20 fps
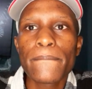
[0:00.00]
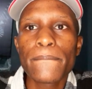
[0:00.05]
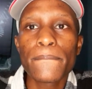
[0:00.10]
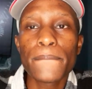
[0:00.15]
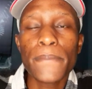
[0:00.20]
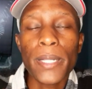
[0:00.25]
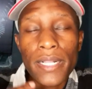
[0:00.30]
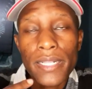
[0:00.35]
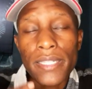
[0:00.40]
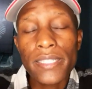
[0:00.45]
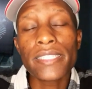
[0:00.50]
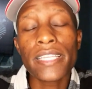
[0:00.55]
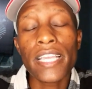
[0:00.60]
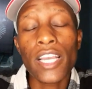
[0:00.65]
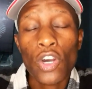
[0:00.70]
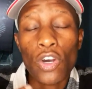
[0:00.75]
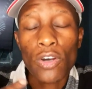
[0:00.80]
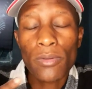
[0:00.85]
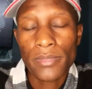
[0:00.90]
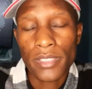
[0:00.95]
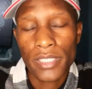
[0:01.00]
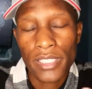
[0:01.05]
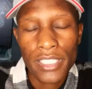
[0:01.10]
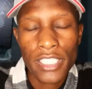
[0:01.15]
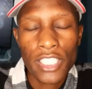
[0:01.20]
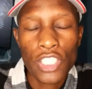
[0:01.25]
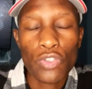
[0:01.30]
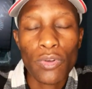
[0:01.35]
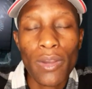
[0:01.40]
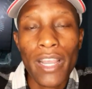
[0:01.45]
build a
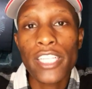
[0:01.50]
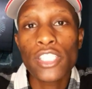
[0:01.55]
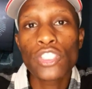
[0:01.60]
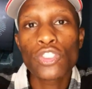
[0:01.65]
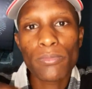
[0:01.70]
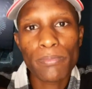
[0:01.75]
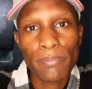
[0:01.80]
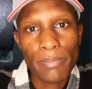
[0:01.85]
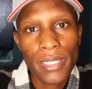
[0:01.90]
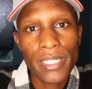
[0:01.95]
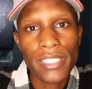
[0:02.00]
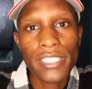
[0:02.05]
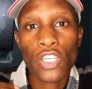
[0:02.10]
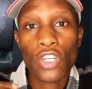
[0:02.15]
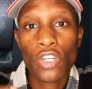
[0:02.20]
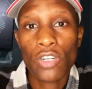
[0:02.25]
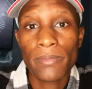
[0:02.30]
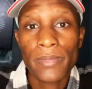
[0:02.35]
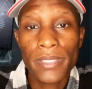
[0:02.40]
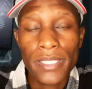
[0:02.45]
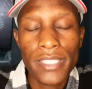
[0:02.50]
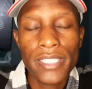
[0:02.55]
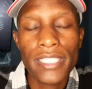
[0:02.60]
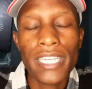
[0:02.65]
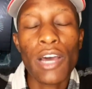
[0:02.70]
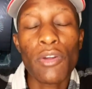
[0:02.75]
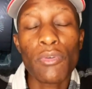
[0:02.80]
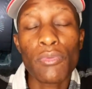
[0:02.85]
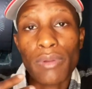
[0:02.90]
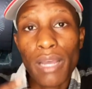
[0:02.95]
community, trying to build a community
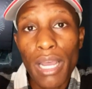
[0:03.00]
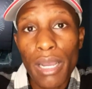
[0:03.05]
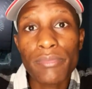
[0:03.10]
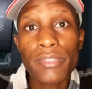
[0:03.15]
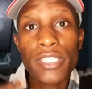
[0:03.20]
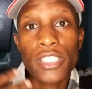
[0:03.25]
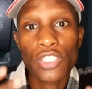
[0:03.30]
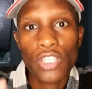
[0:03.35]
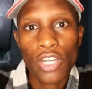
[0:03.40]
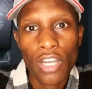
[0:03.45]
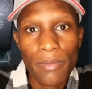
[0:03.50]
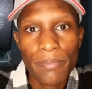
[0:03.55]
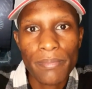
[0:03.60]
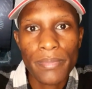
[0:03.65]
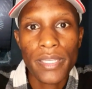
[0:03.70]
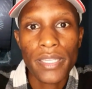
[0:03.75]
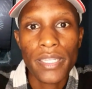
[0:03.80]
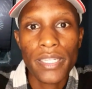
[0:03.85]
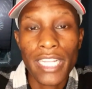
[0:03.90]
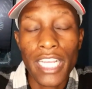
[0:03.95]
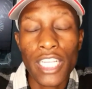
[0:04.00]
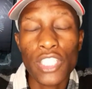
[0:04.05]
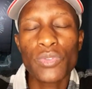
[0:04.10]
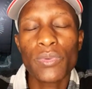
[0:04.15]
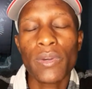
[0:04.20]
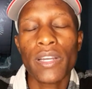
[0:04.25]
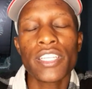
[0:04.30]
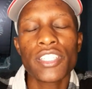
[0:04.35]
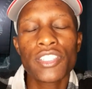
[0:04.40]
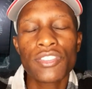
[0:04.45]
around the topic that you
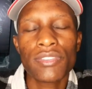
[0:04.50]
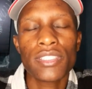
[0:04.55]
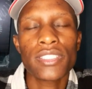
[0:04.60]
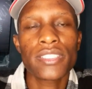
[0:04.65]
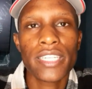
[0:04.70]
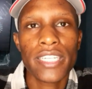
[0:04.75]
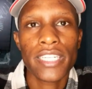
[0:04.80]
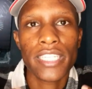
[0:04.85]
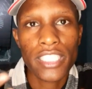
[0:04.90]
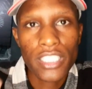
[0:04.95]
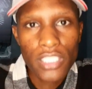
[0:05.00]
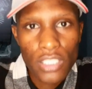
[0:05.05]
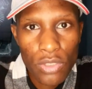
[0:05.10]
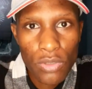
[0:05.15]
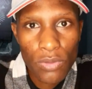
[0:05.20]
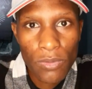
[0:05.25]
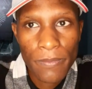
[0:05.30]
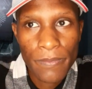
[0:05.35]
are interested into.